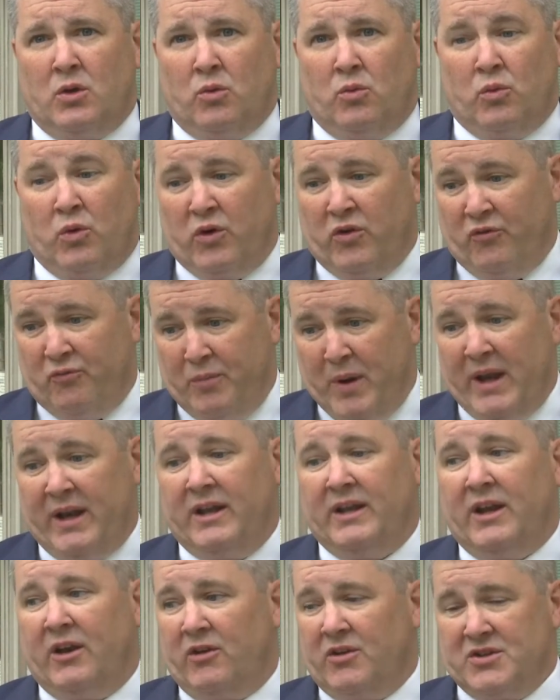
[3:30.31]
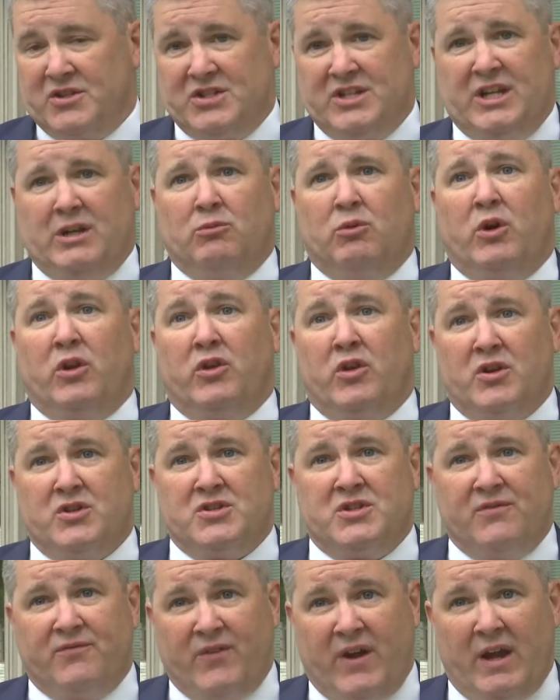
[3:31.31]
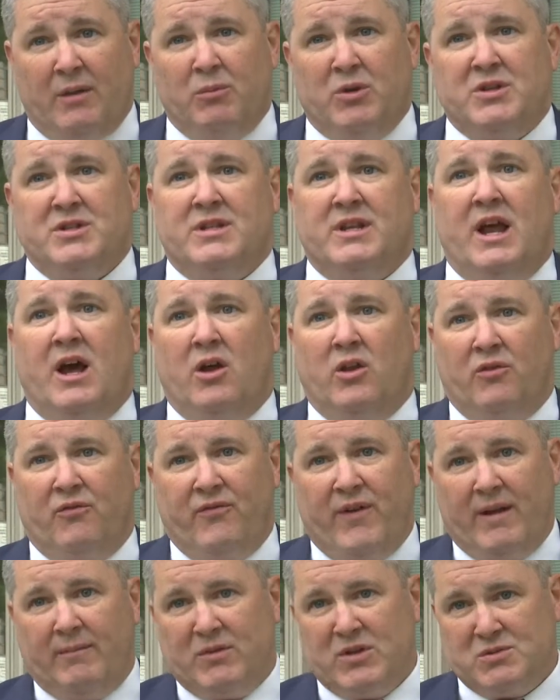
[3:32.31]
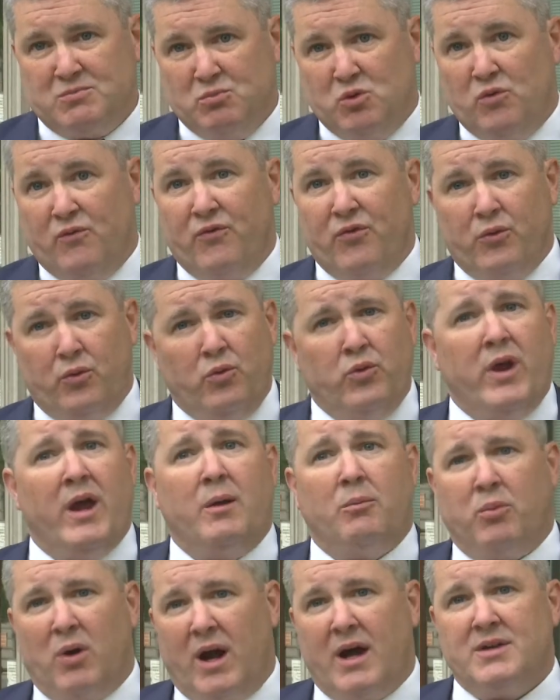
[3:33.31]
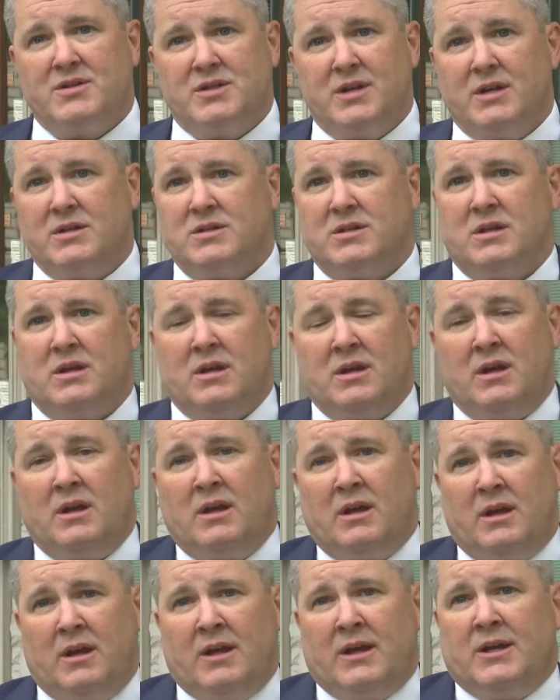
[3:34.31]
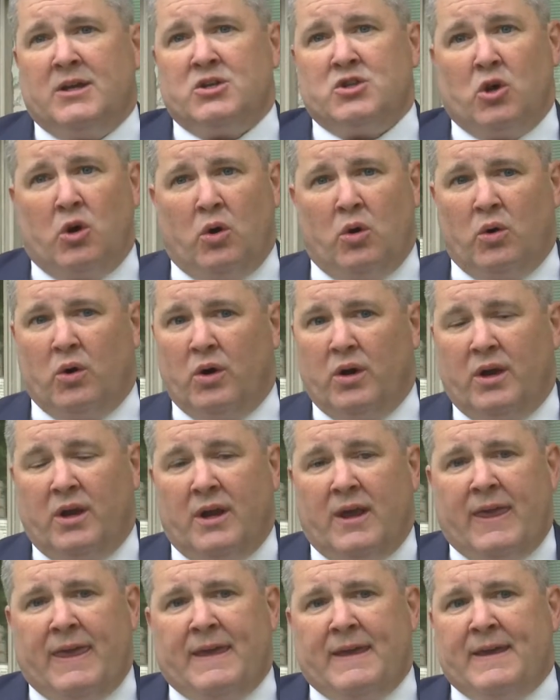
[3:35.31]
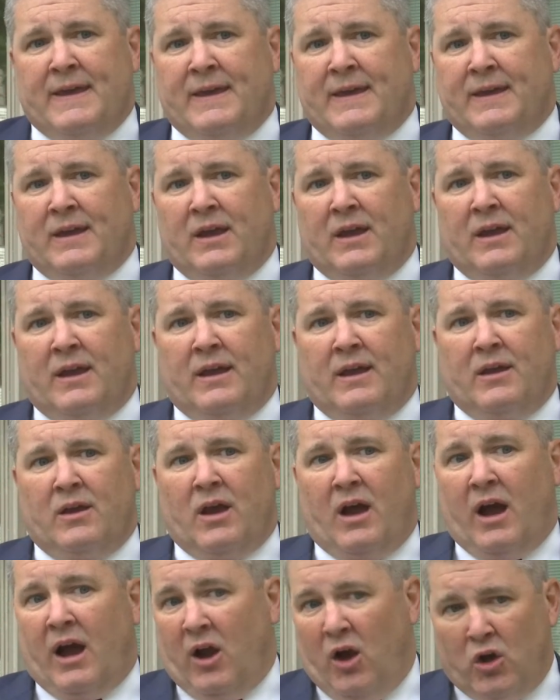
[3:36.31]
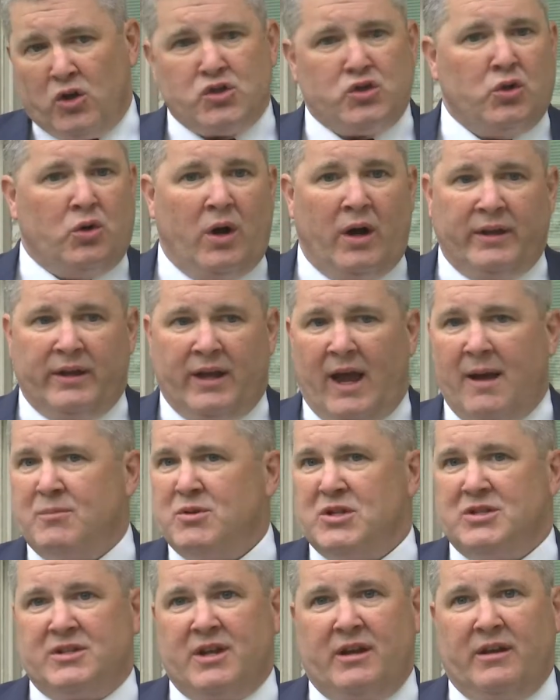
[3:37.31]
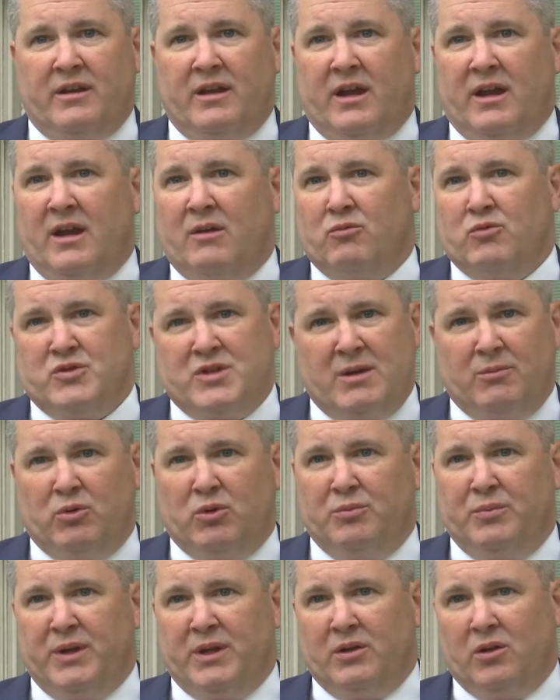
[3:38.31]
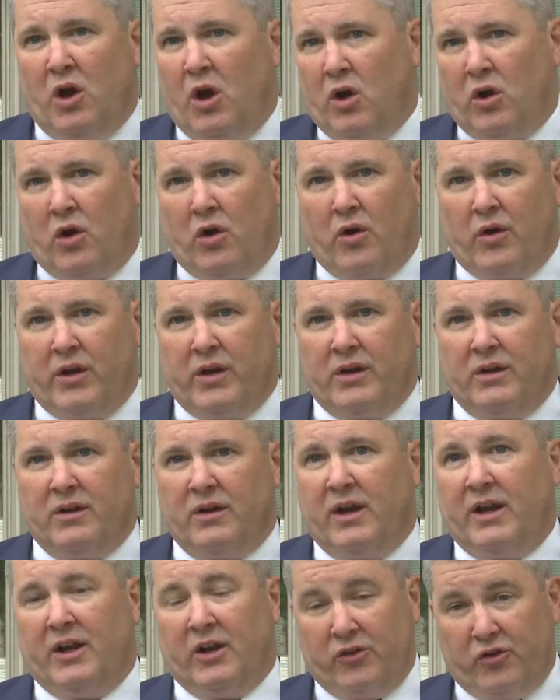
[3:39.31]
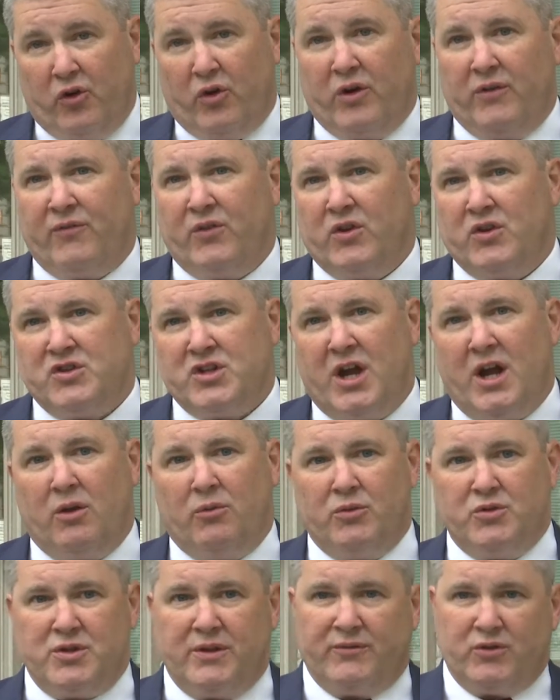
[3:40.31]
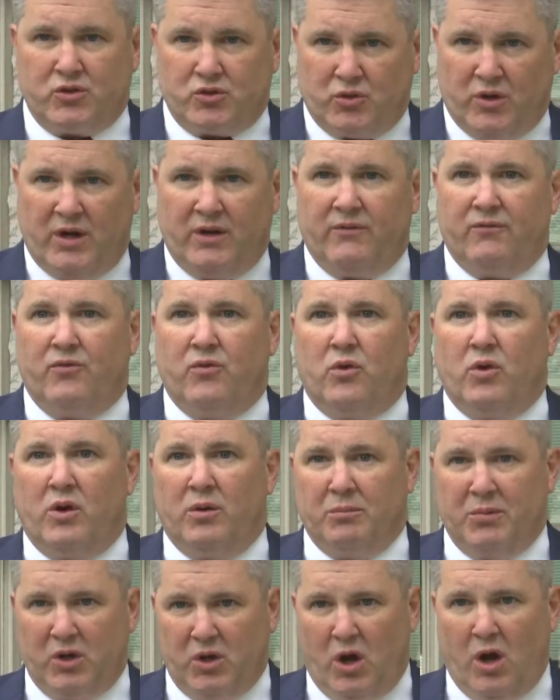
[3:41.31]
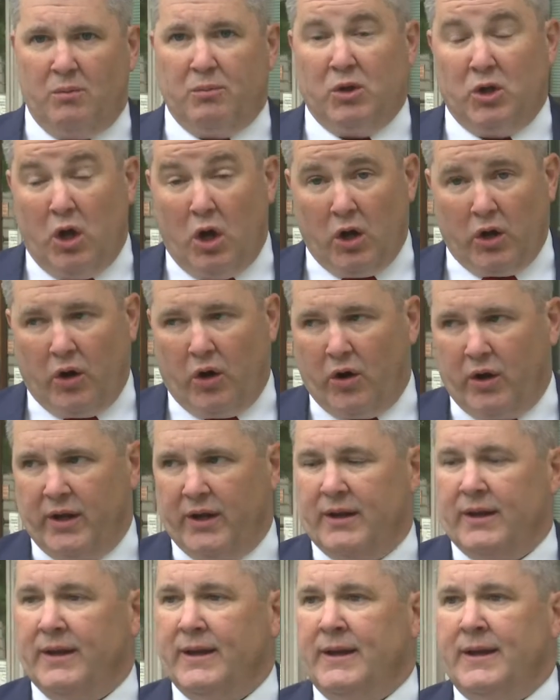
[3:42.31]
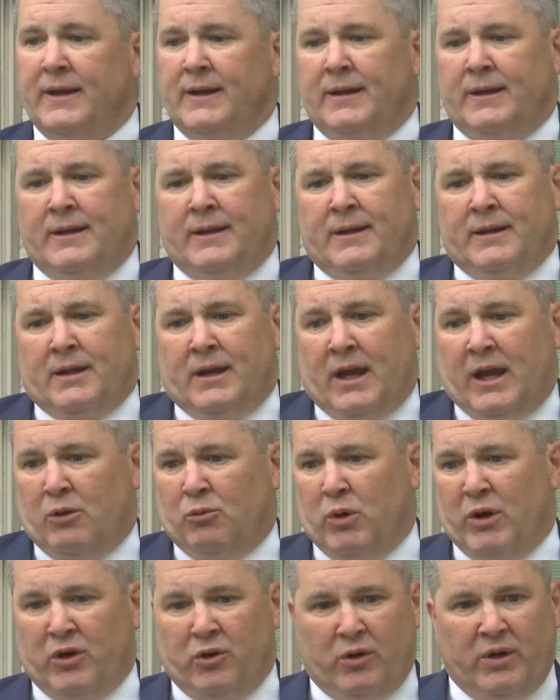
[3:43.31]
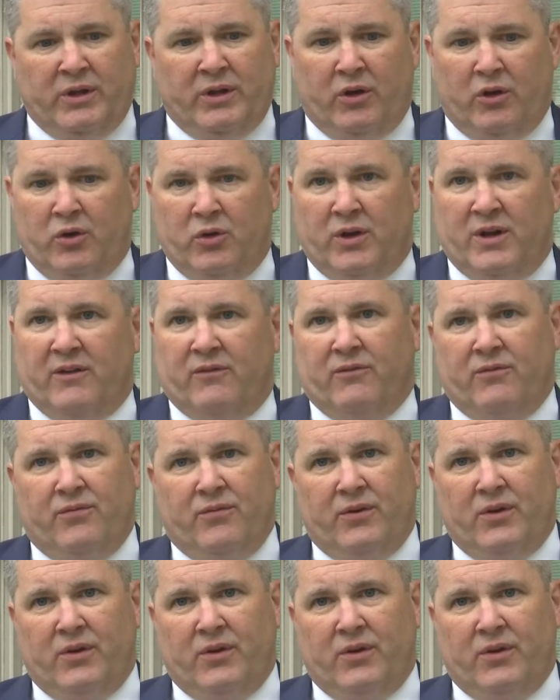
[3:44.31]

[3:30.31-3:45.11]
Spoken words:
where you've been in there and seen what it does to families and how the families move through that process. So I also, on the opposite side of that, was able to be a law guardian, an attorney for the child, which you have to train for and become a law guardian. And when you're in there, you give